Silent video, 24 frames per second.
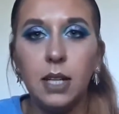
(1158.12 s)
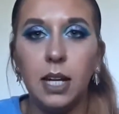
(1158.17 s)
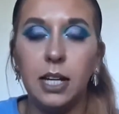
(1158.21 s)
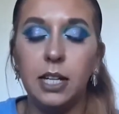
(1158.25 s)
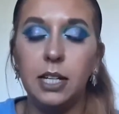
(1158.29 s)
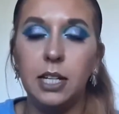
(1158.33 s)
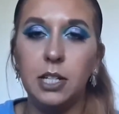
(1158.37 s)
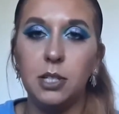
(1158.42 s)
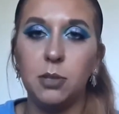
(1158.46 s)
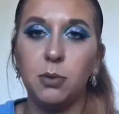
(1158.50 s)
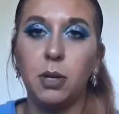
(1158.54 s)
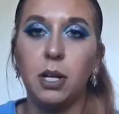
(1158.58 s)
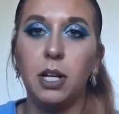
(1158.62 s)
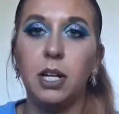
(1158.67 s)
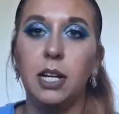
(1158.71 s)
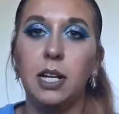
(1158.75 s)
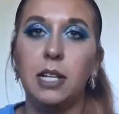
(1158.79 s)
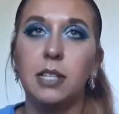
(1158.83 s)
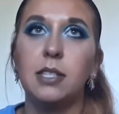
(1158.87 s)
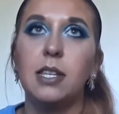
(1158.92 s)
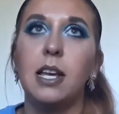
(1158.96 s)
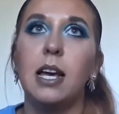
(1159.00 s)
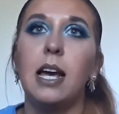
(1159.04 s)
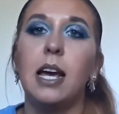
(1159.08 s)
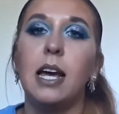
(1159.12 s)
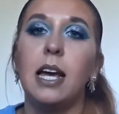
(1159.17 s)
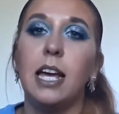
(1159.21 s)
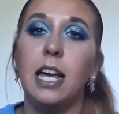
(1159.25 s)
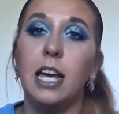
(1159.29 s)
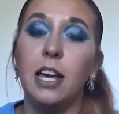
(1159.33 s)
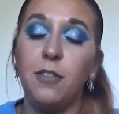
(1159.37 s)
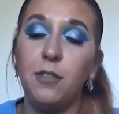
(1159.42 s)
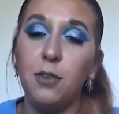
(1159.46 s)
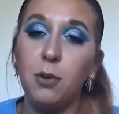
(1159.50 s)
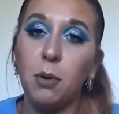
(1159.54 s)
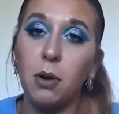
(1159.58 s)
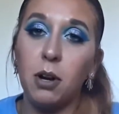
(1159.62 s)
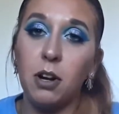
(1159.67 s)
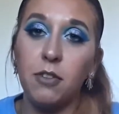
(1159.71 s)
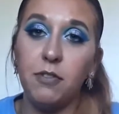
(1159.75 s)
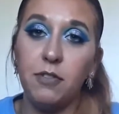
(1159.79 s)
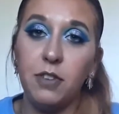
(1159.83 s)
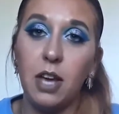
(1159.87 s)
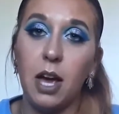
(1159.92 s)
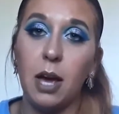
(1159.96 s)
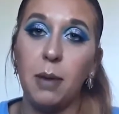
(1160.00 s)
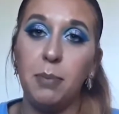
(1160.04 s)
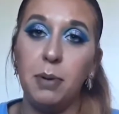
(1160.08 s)
it is what it is. If you are a
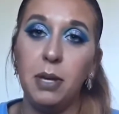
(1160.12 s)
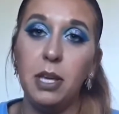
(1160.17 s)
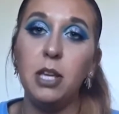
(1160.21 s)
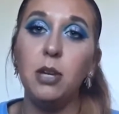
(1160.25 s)
VIP,